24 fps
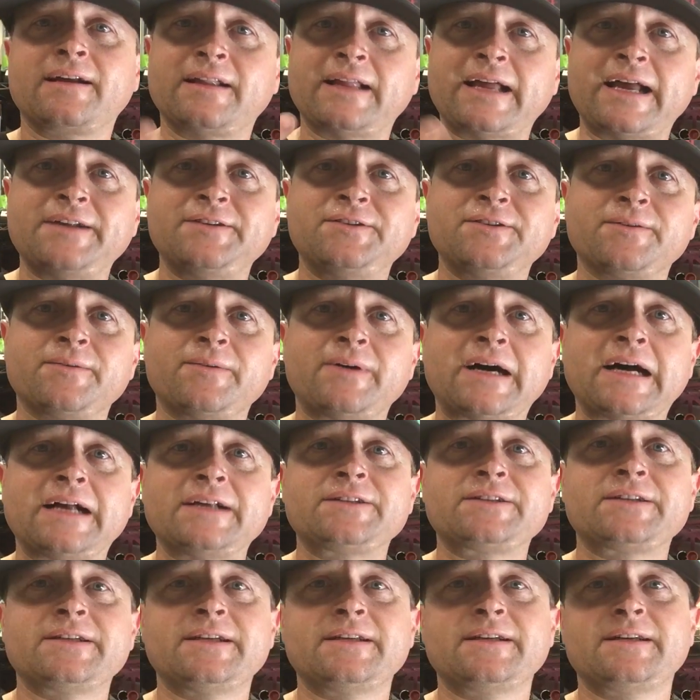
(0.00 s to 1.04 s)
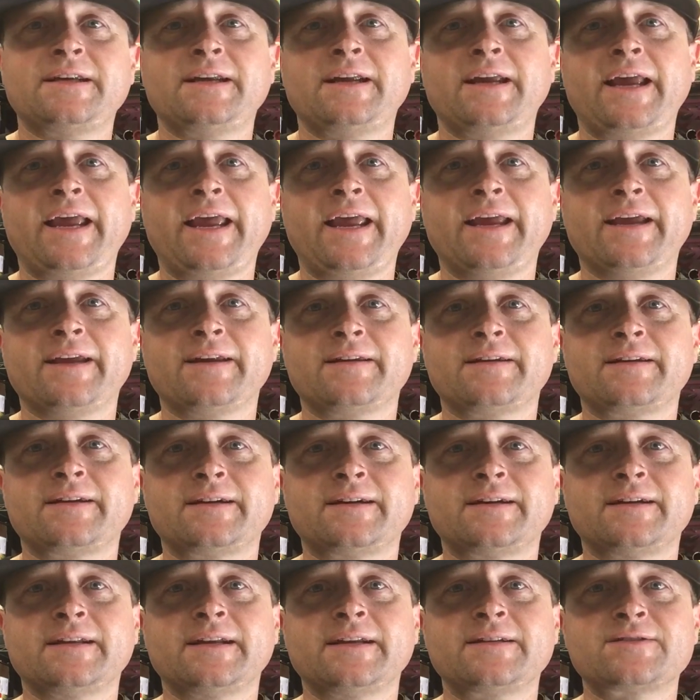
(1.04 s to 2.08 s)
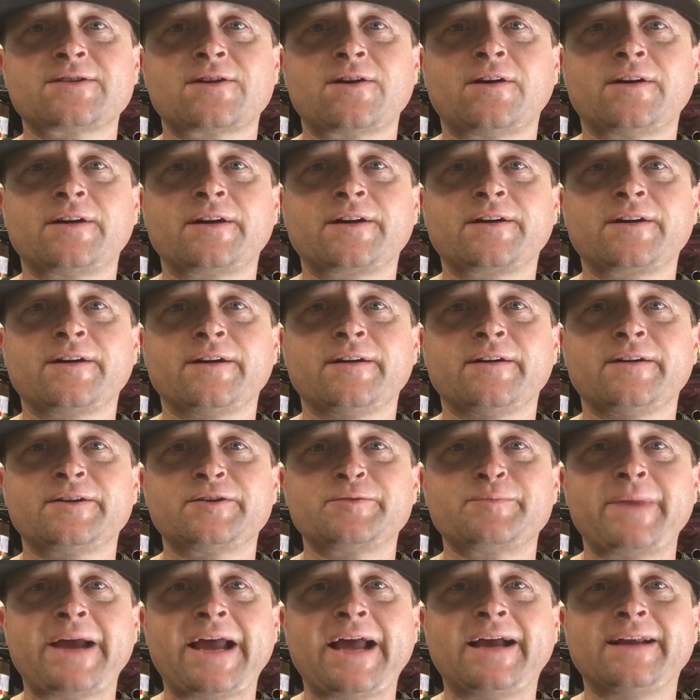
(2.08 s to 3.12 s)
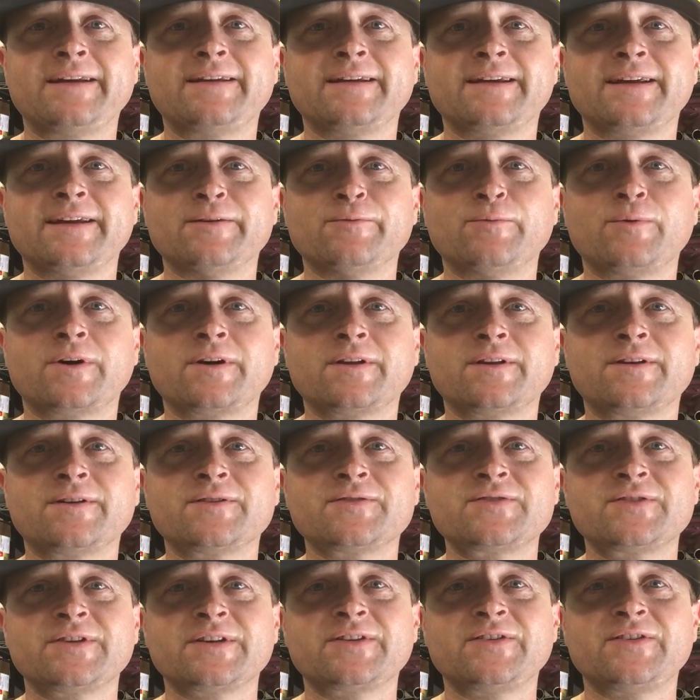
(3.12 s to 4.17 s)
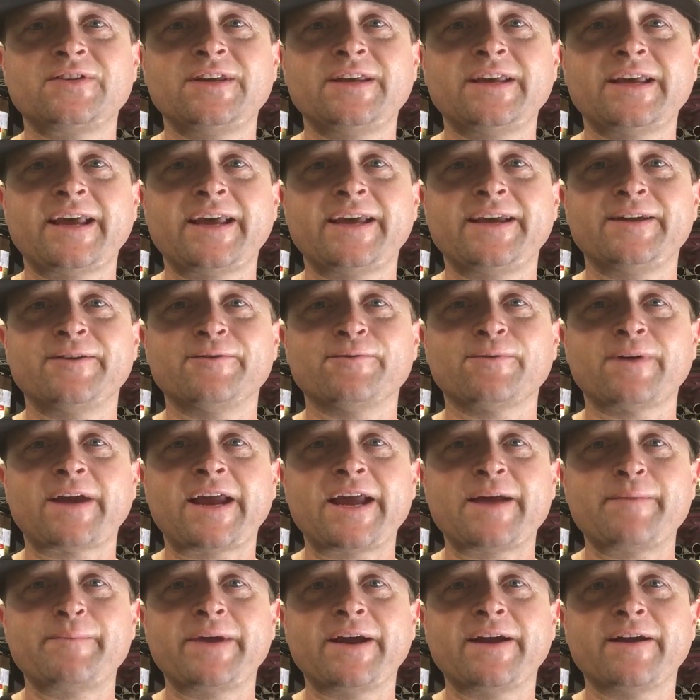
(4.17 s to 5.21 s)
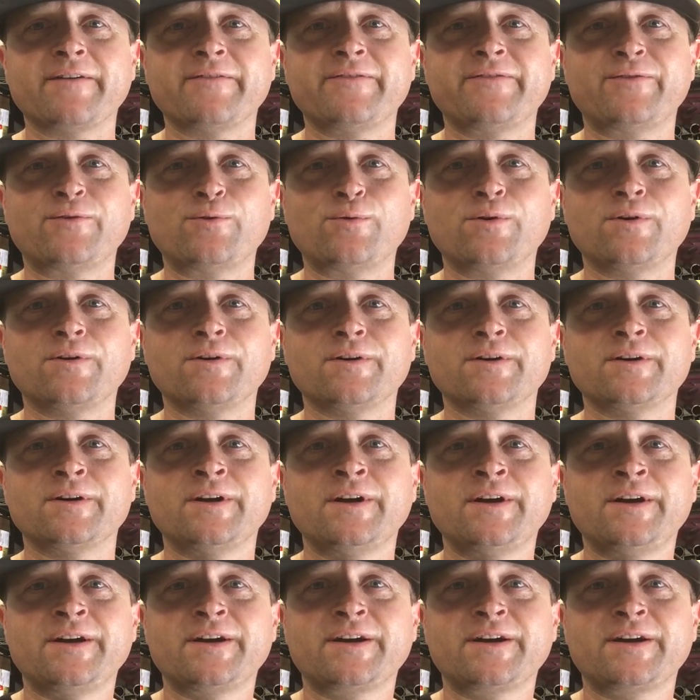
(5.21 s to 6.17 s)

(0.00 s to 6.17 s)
Glad you're watching, and let's all encourage Matt to get one of those 68 Ram Air 4